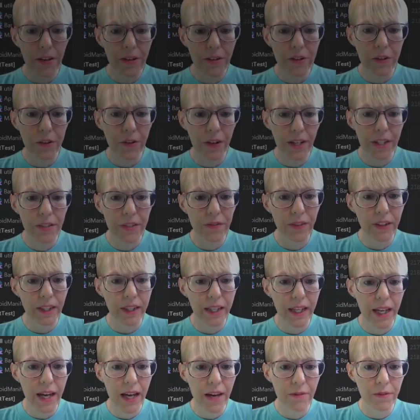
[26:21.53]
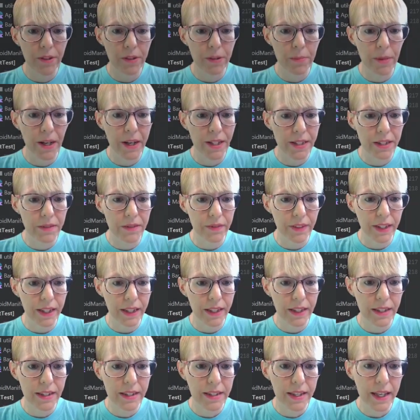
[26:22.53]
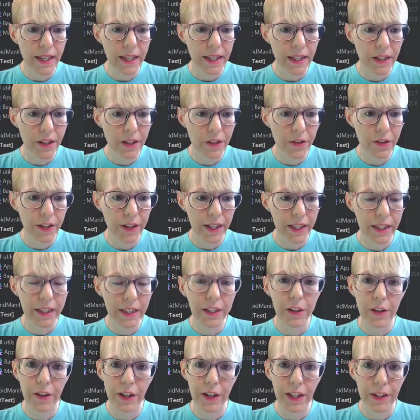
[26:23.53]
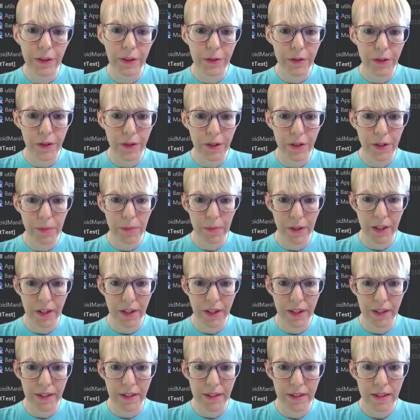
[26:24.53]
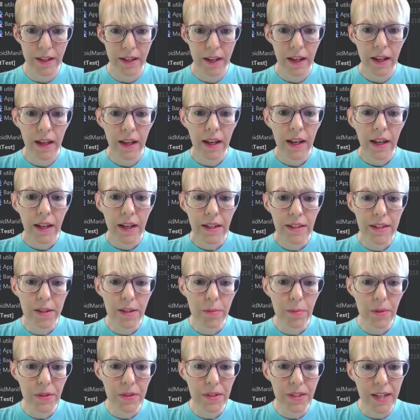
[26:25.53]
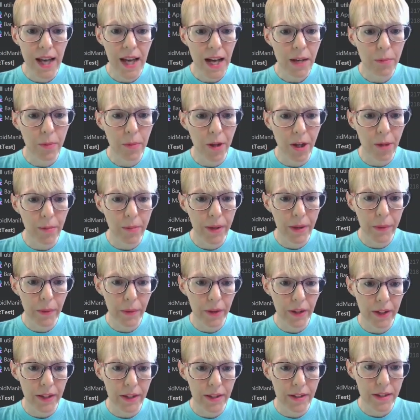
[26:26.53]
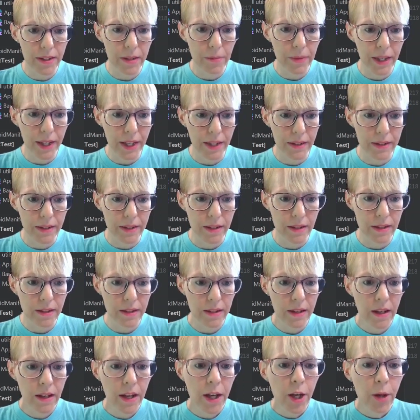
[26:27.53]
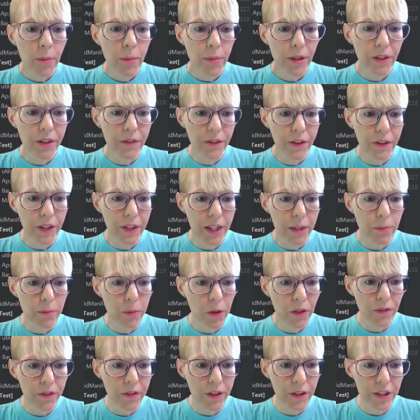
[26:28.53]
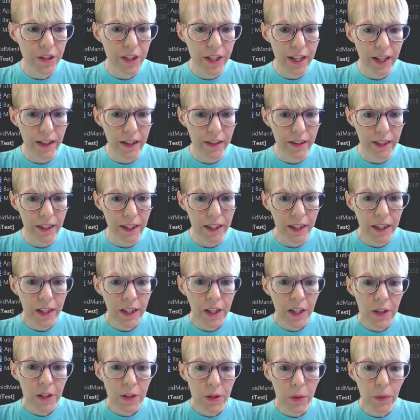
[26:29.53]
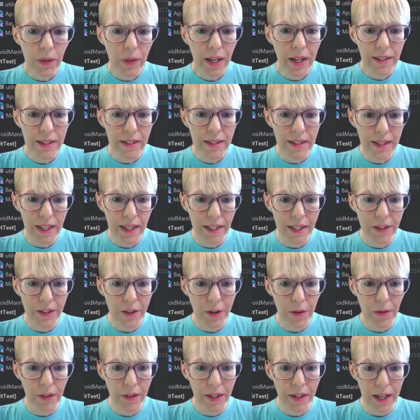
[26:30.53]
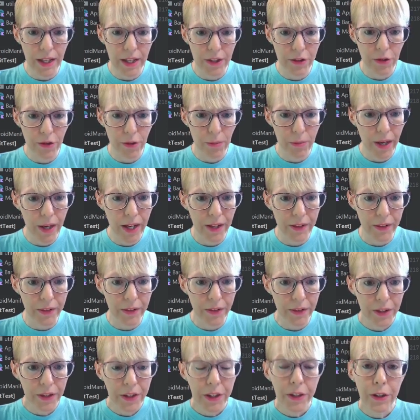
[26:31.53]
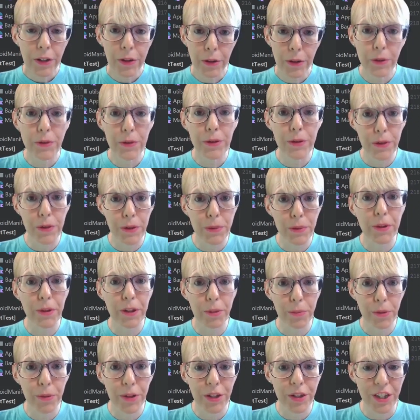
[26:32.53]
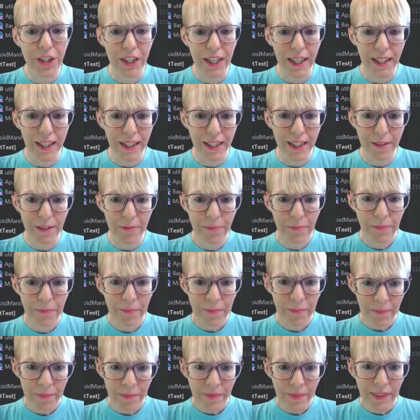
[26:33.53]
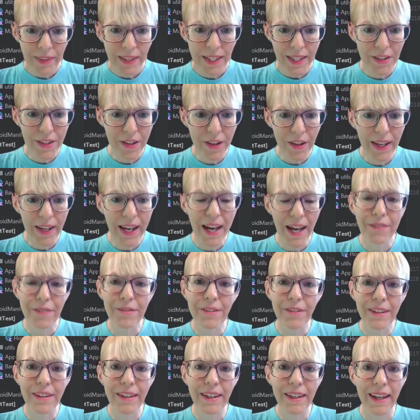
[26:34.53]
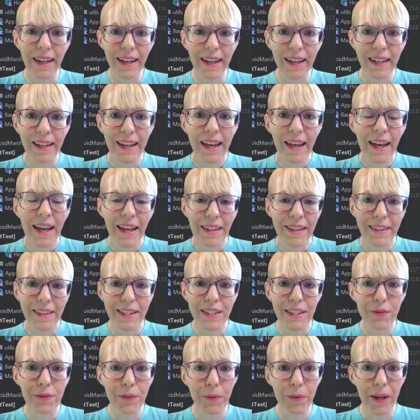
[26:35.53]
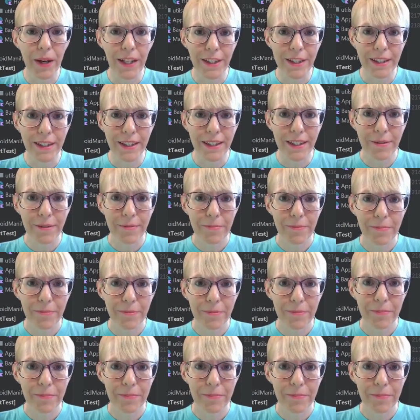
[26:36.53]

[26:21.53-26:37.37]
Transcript: errors gracefully and responsively is key to creating a great user experience. A simple snack bar might work in some cases, but if you need more functionality, don't hesitate to go the extra mile. Your users will appreciate it. That's all I have for today, and thanks for watching.